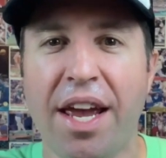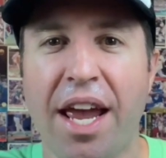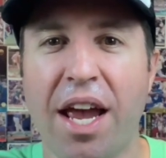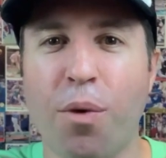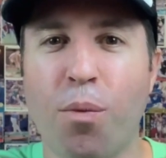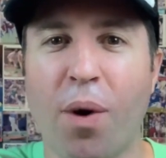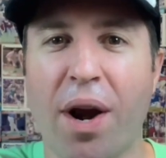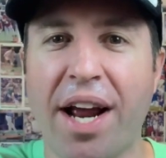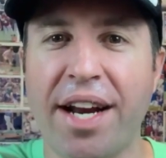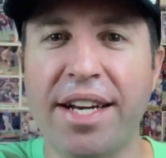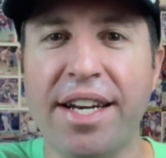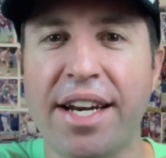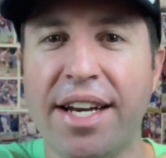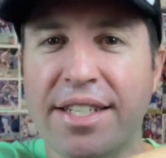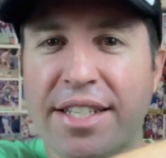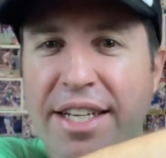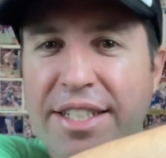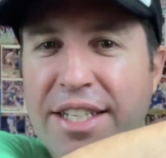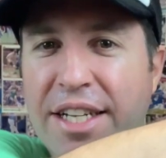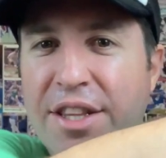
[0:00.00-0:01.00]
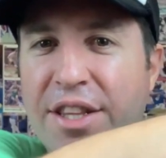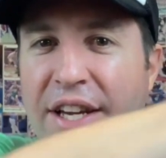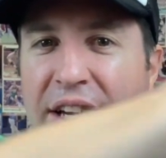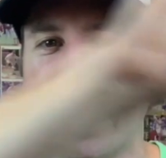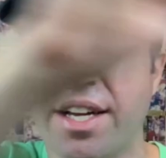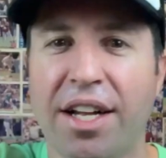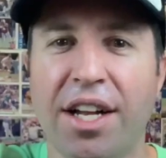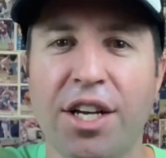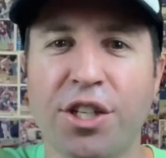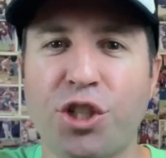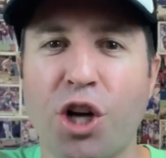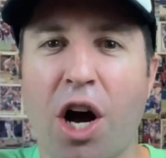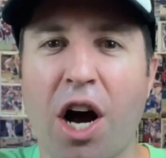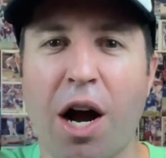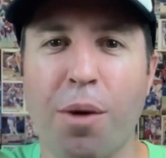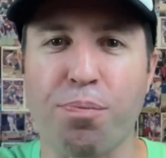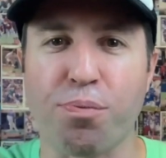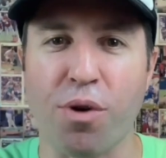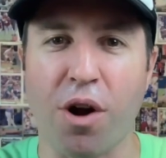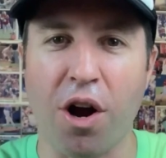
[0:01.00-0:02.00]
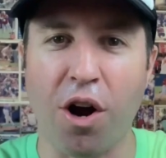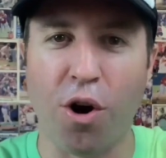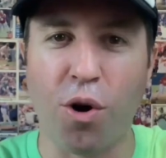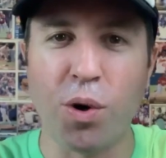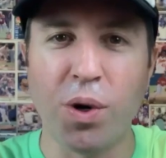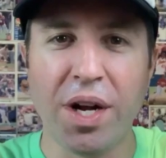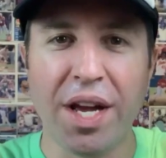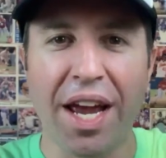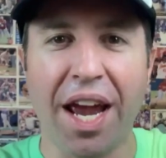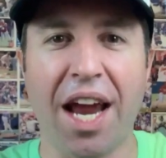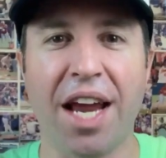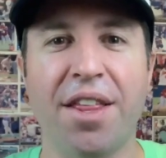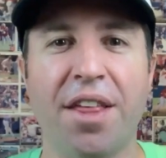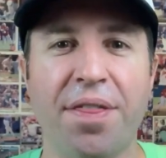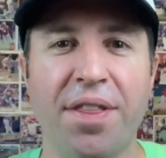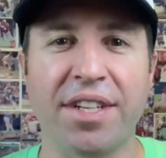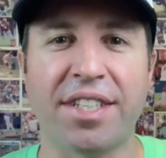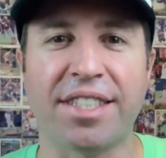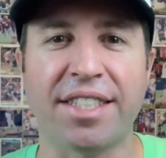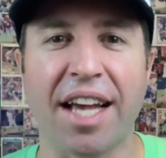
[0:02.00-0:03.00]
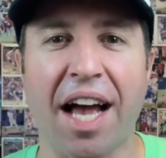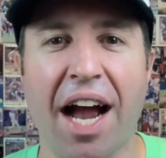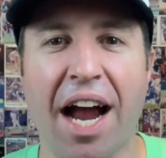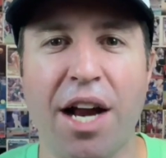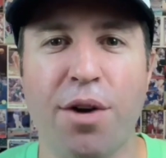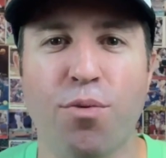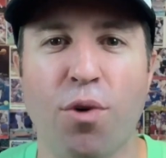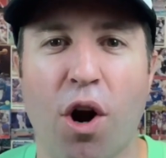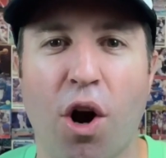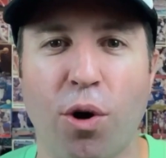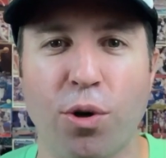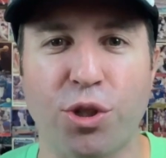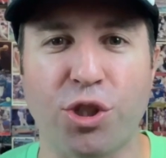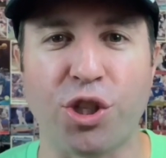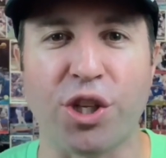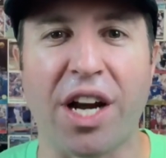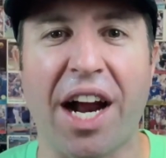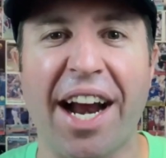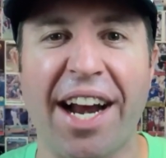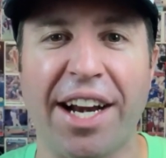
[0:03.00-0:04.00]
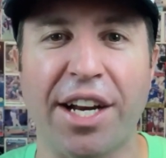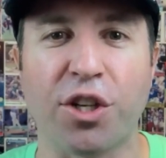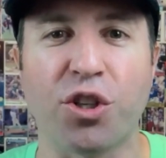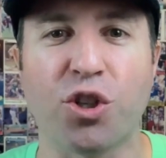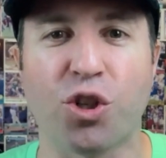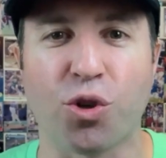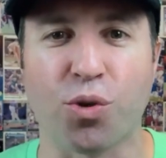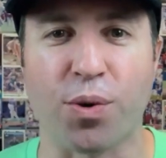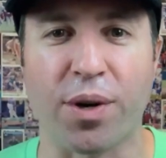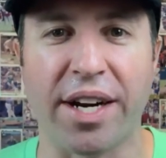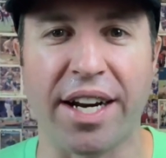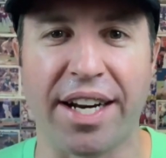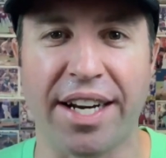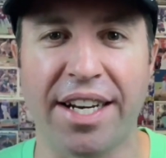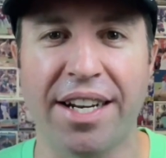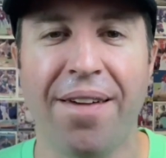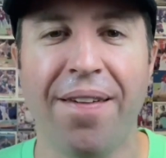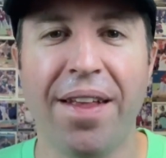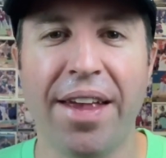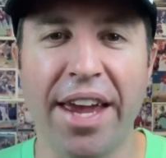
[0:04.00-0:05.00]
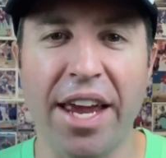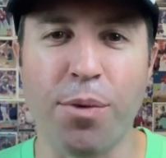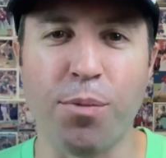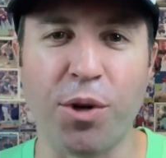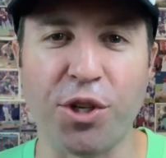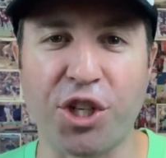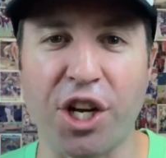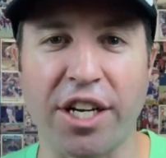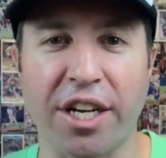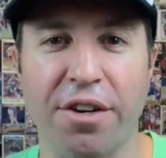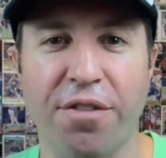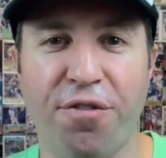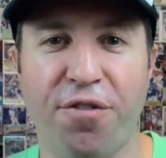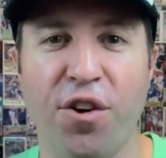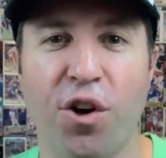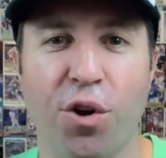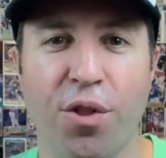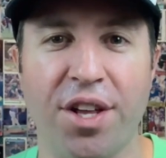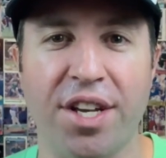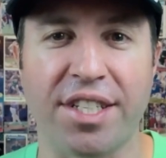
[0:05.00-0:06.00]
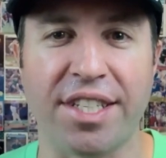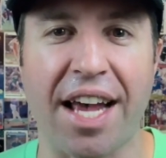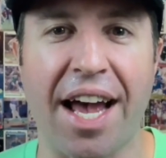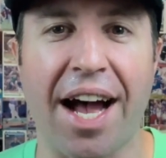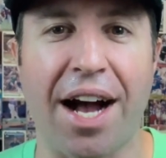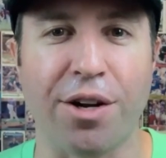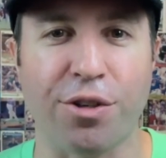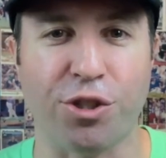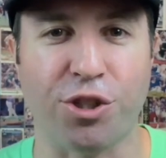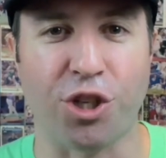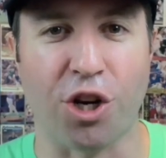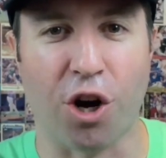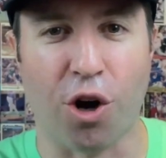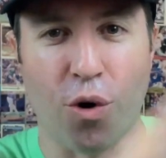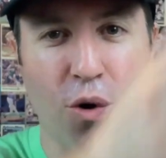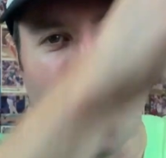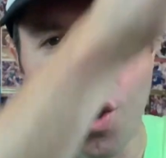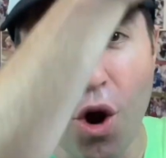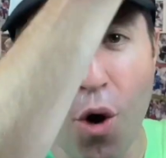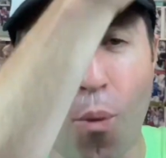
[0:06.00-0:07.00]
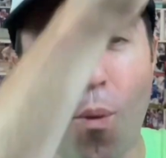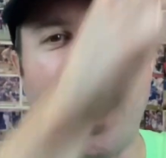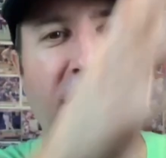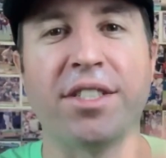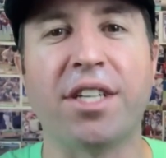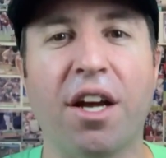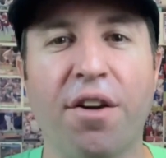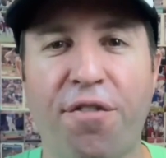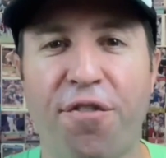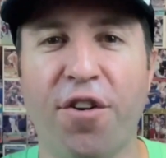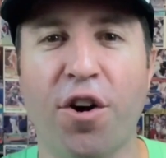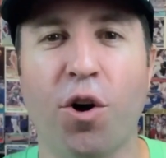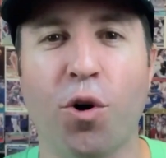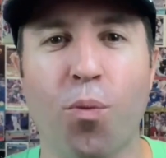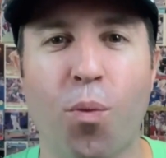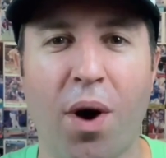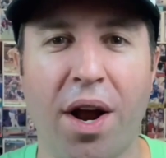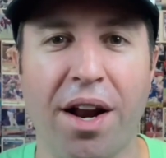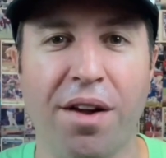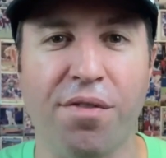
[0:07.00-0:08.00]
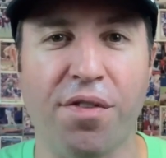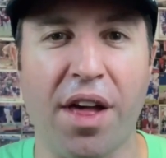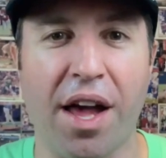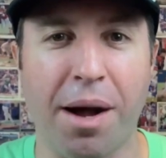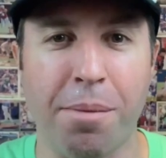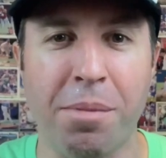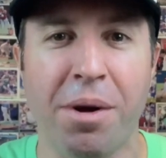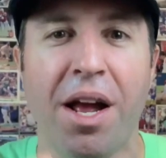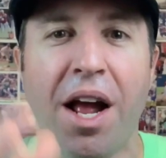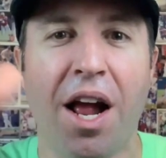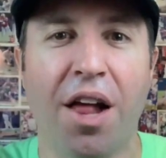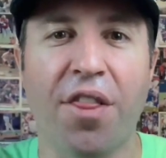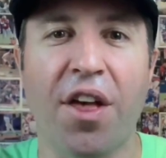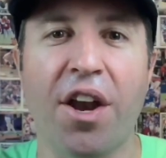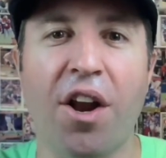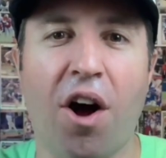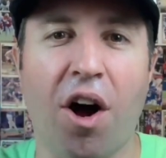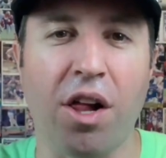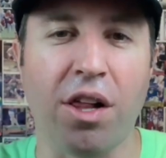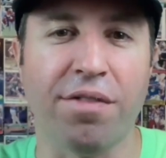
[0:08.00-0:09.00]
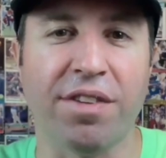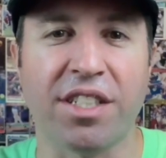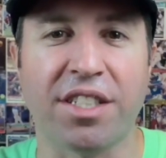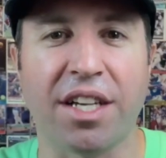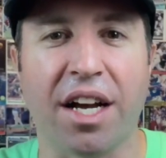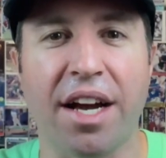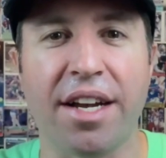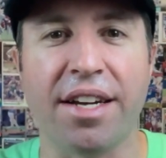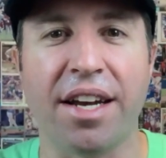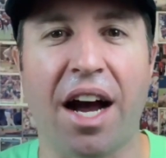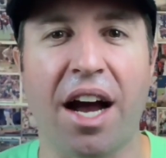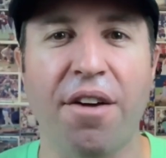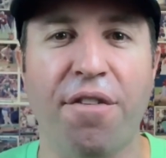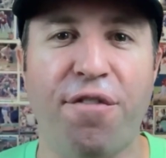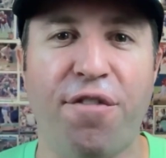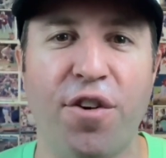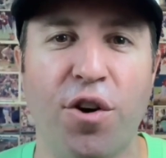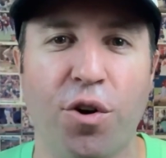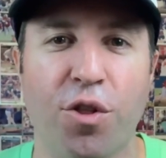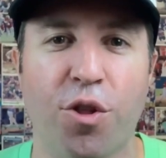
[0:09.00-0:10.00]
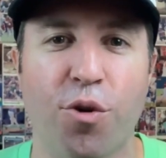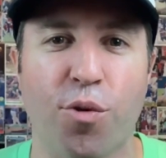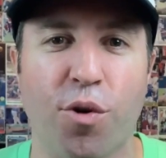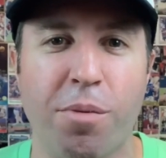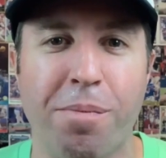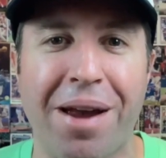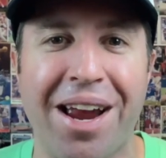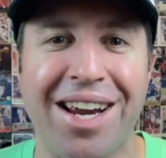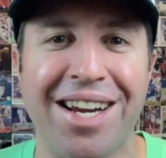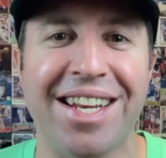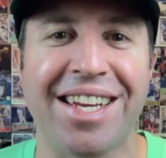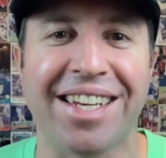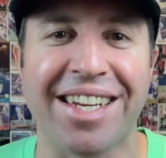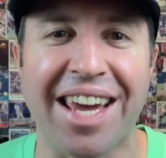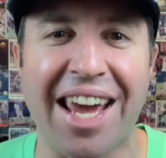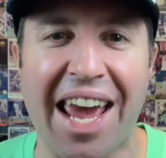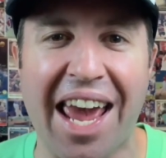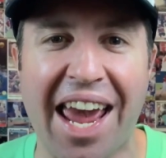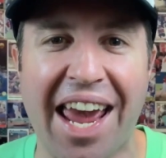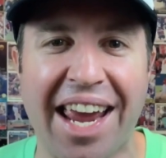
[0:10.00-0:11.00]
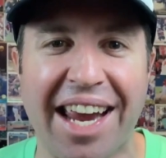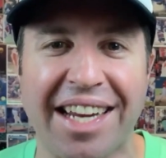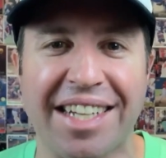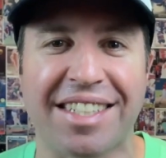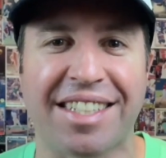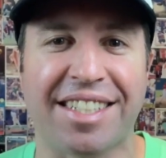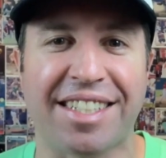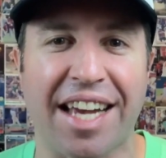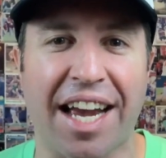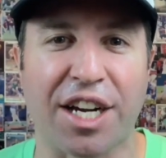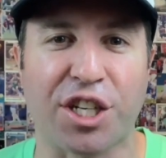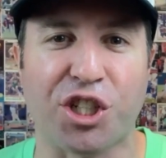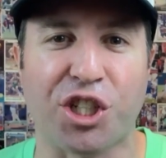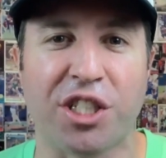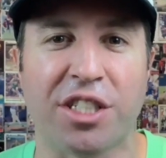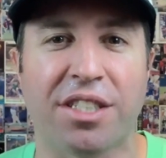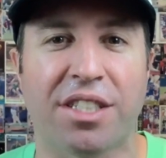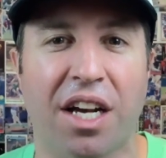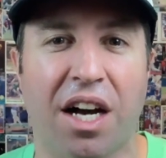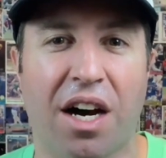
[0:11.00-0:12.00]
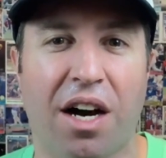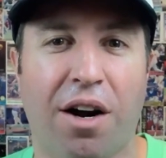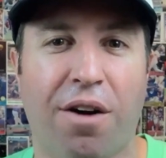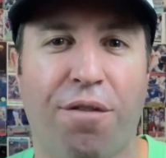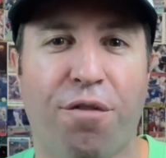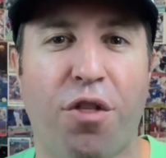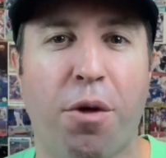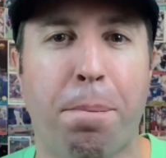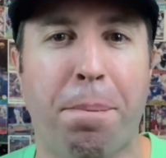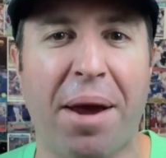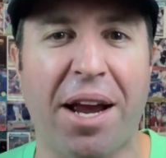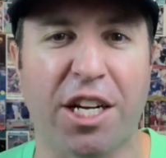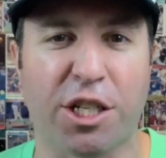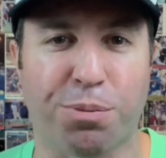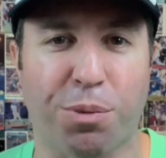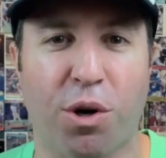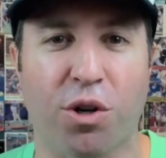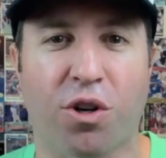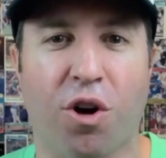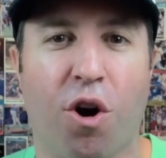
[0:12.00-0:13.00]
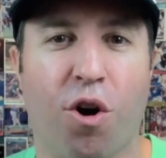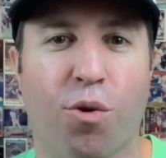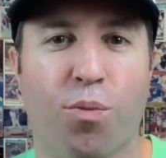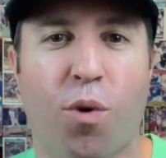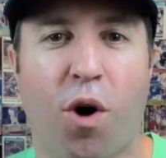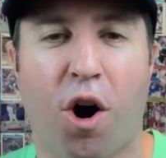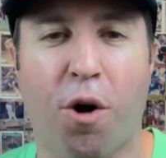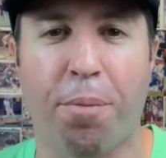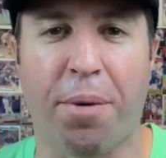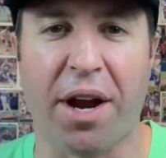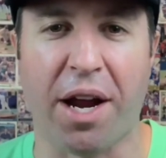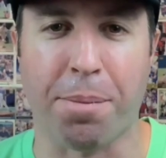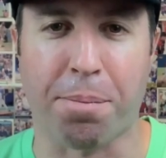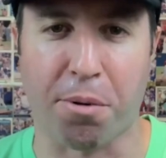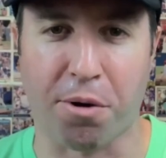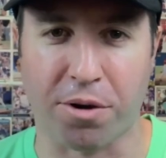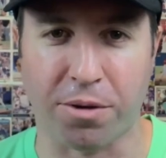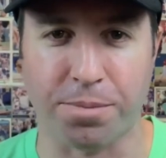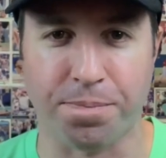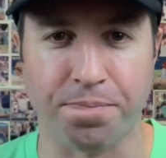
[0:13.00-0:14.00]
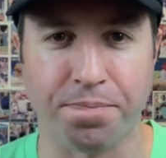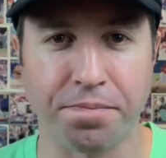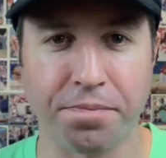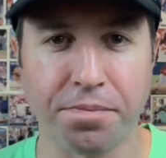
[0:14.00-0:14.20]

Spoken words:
And what I did is I did the top row and then the side row so that I had a grid in which I could fill this out. So once I filled one of them, then all of a sudden I filled the remaining 8 sections of the baseball card wallpaper.